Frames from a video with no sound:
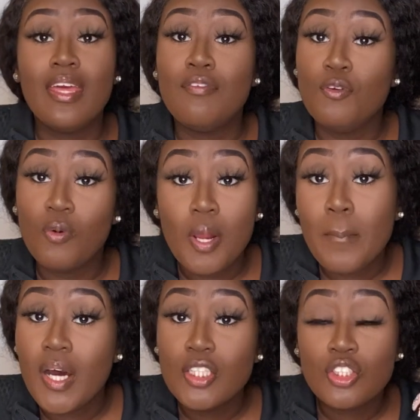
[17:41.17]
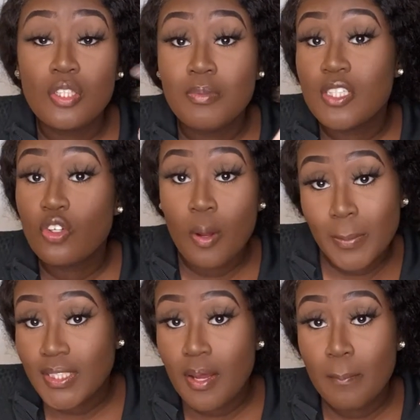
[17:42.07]
If you want a part 2, please
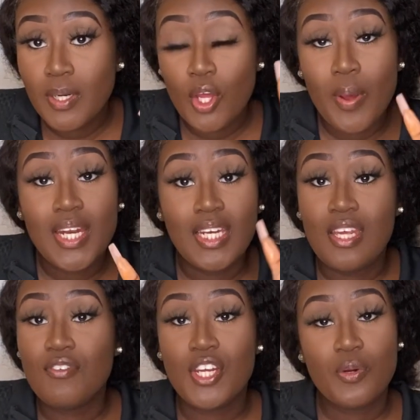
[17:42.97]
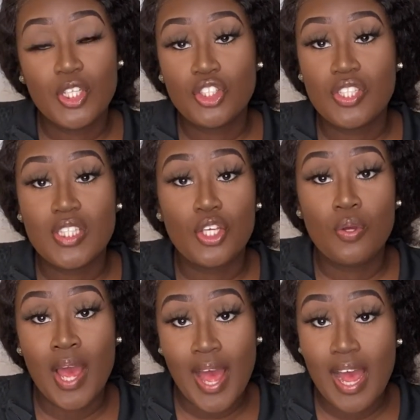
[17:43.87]
comment down below and leave any questions that
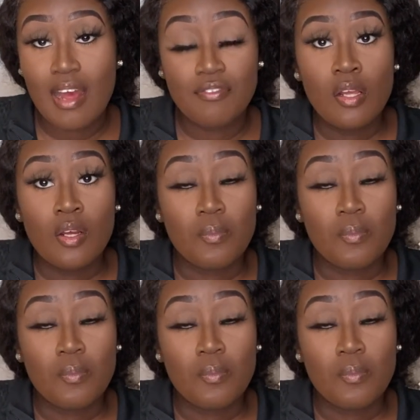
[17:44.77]
you have.